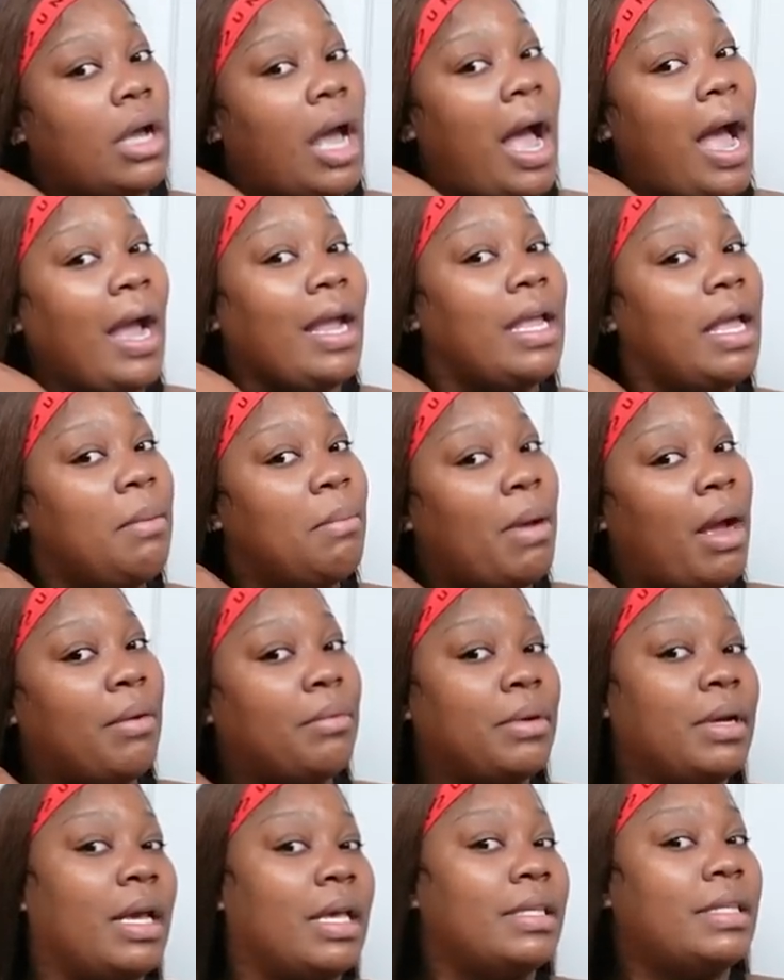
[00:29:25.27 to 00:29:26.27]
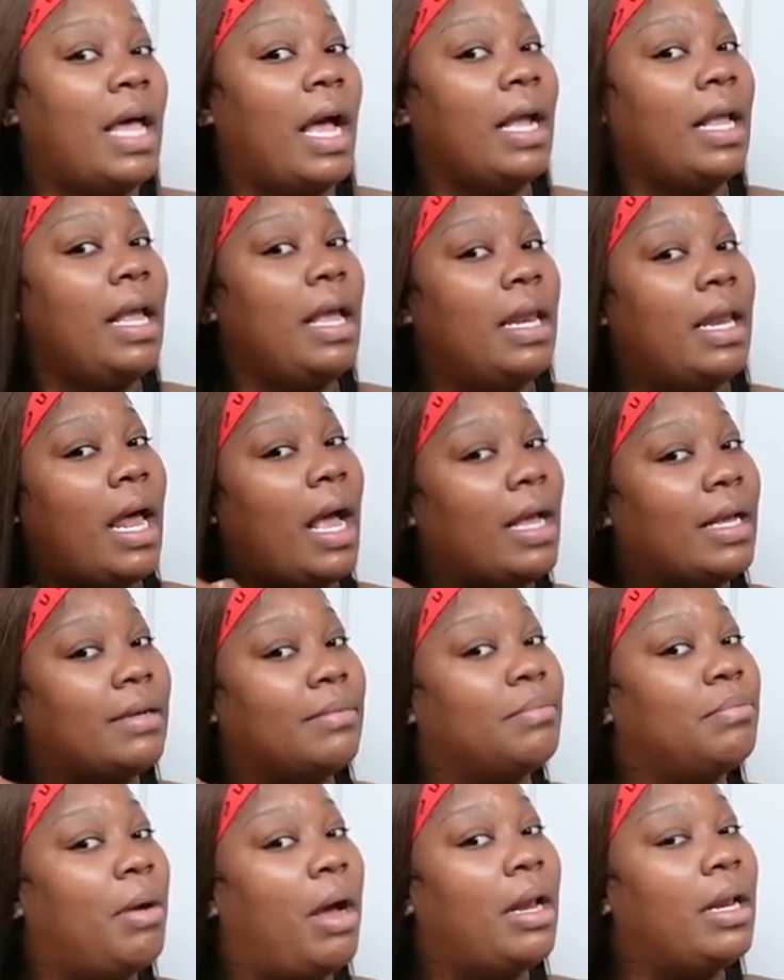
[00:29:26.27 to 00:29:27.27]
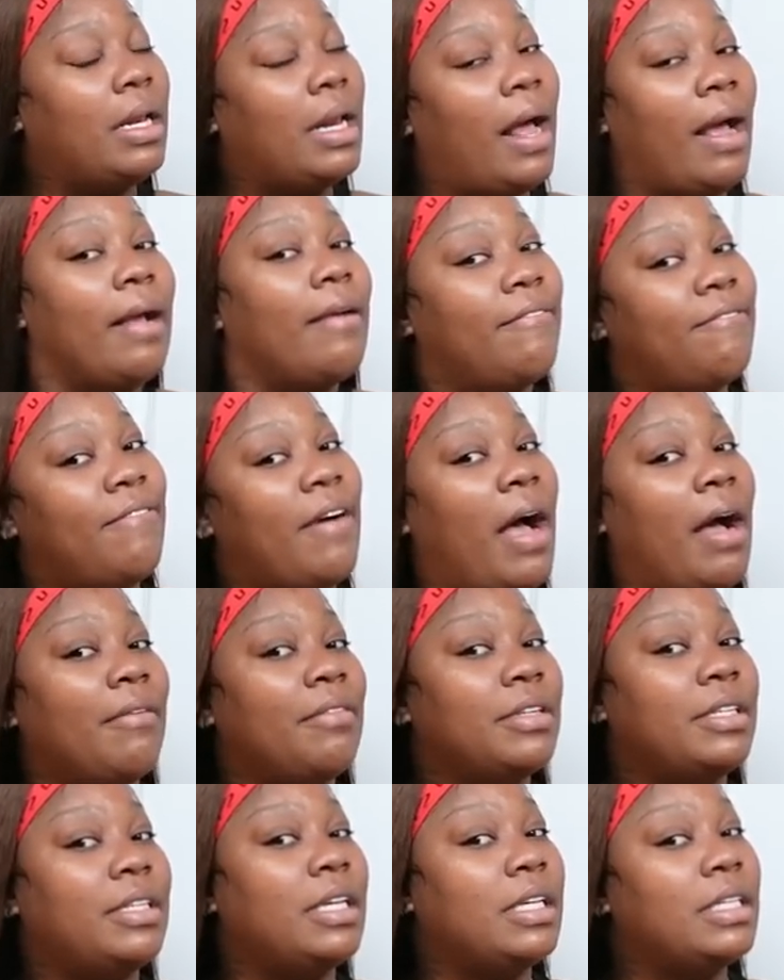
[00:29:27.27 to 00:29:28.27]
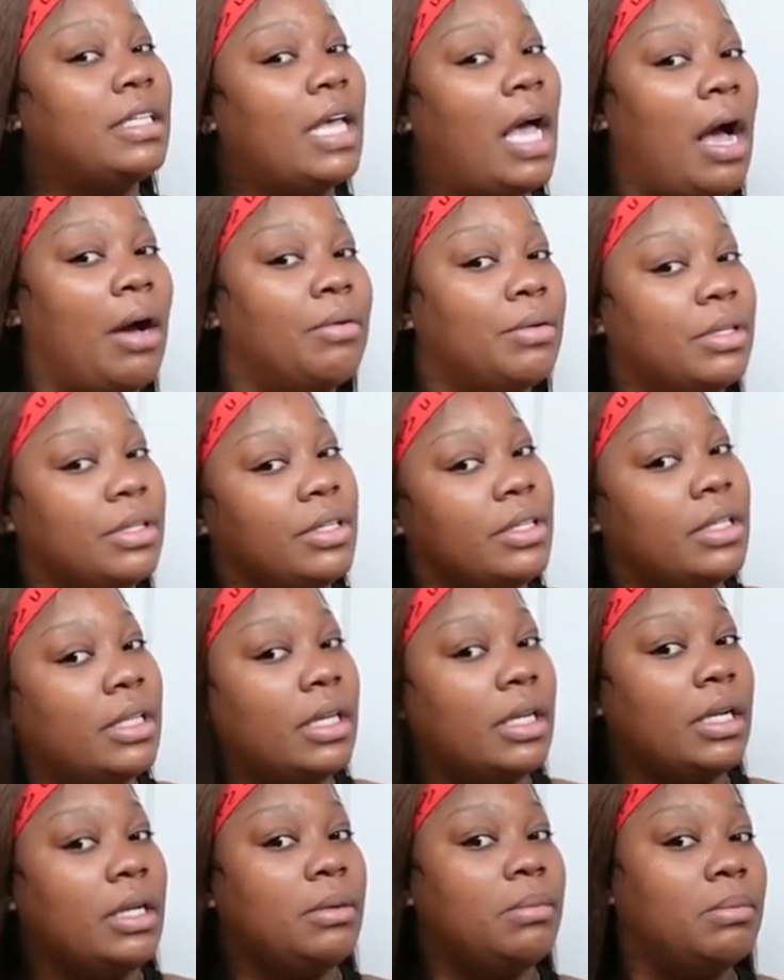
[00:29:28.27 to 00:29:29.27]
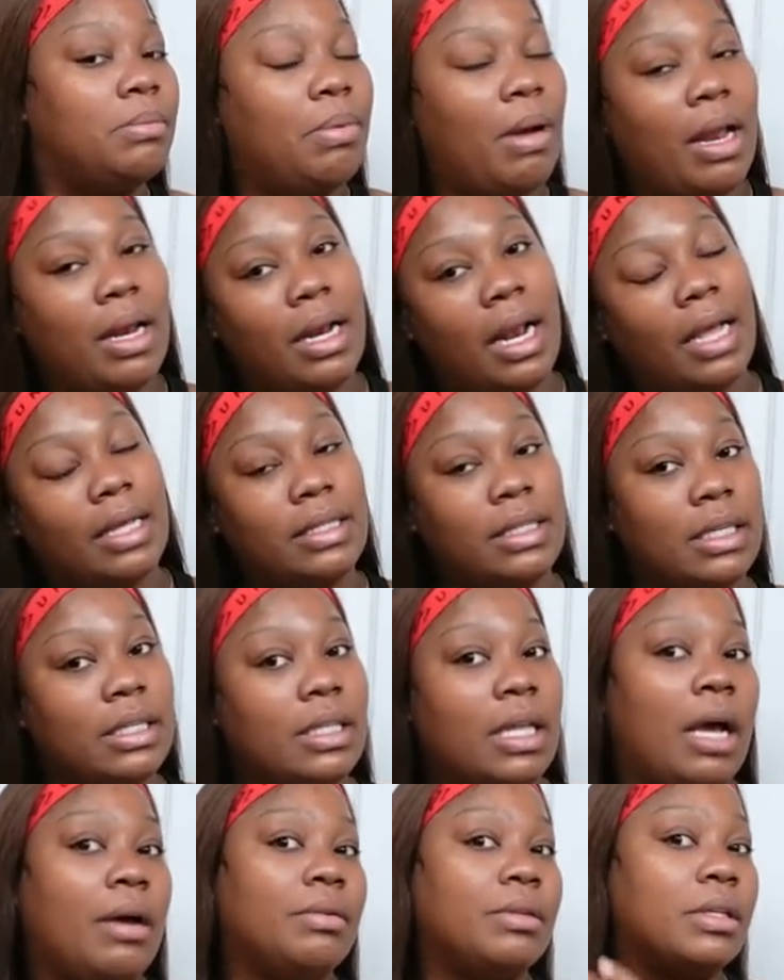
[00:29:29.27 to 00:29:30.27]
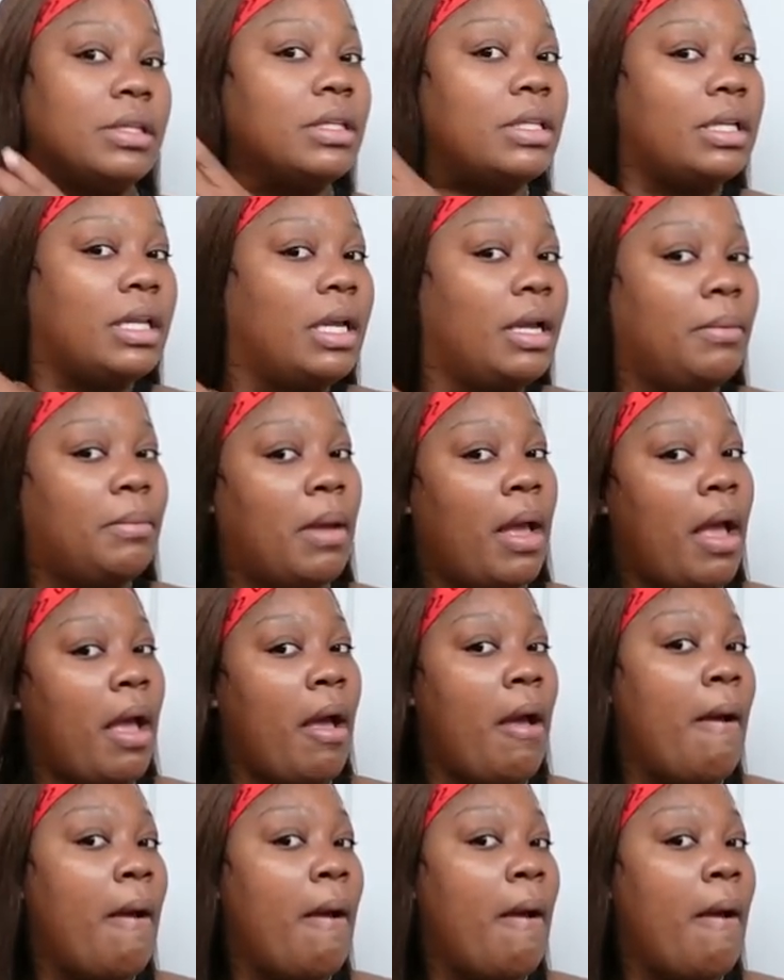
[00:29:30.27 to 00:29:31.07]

I get my rest. I get like probably like five or six hours of sleep, probably like six hours of sleep.